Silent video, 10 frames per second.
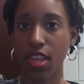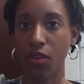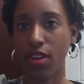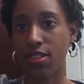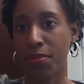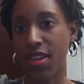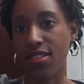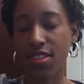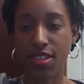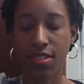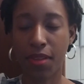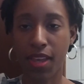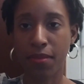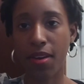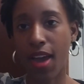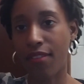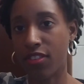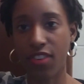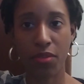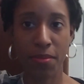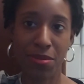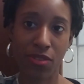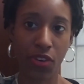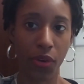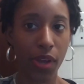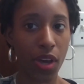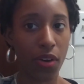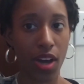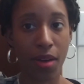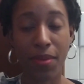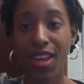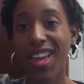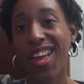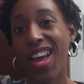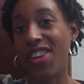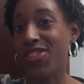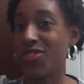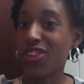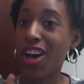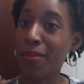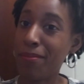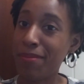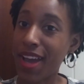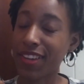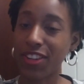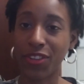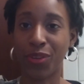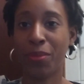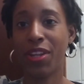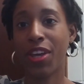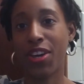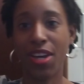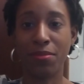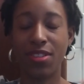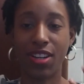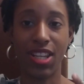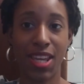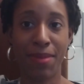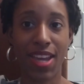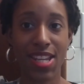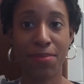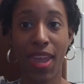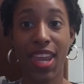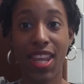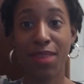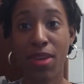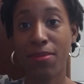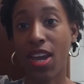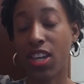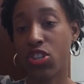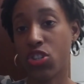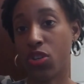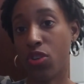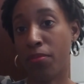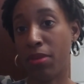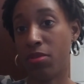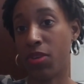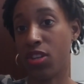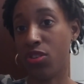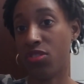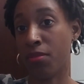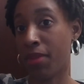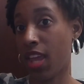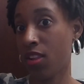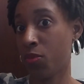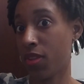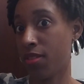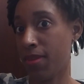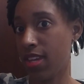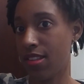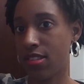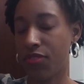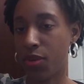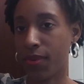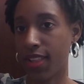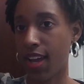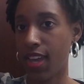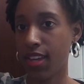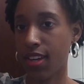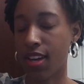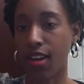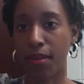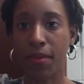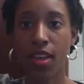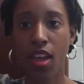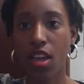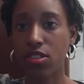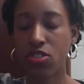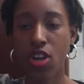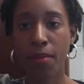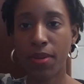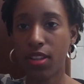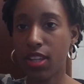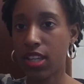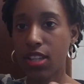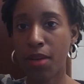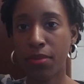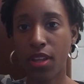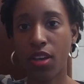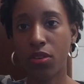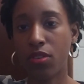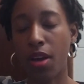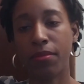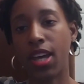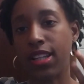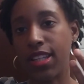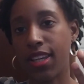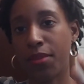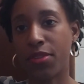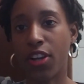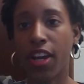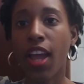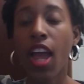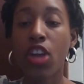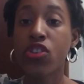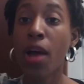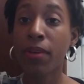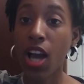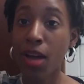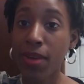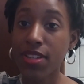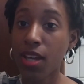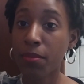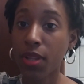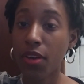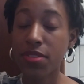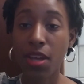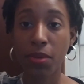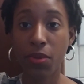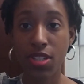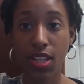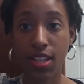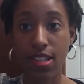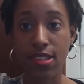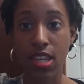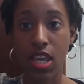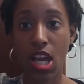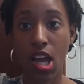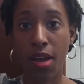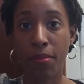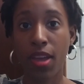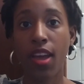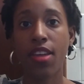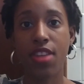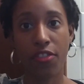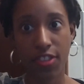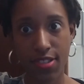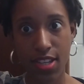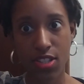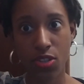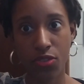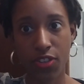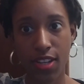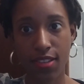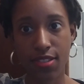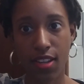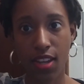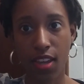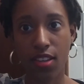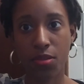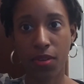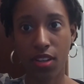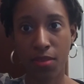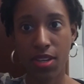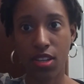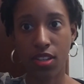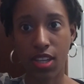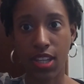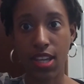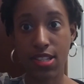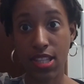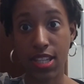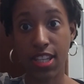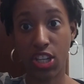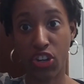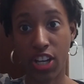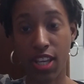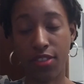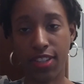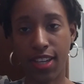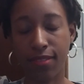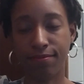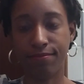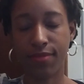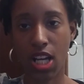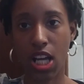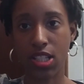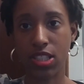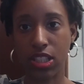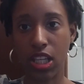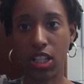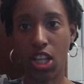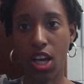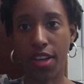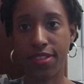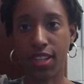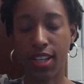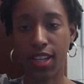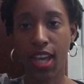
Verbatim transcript: like recipes and just like having fun with Baby Virgo. Um, as you saw back there a little bit ago, I'm starting to get back into painting. Maybe I could show, maybe we could do some paints with me if you would like. Um, just drop a link down below. I'm um, not a link, I'm sorry. Drop a comment down below and tell me what you'd like to see. Um, definitely stay tuned for next Sunday because we're going to be getting into the nitty gritty of like toxic in-laws and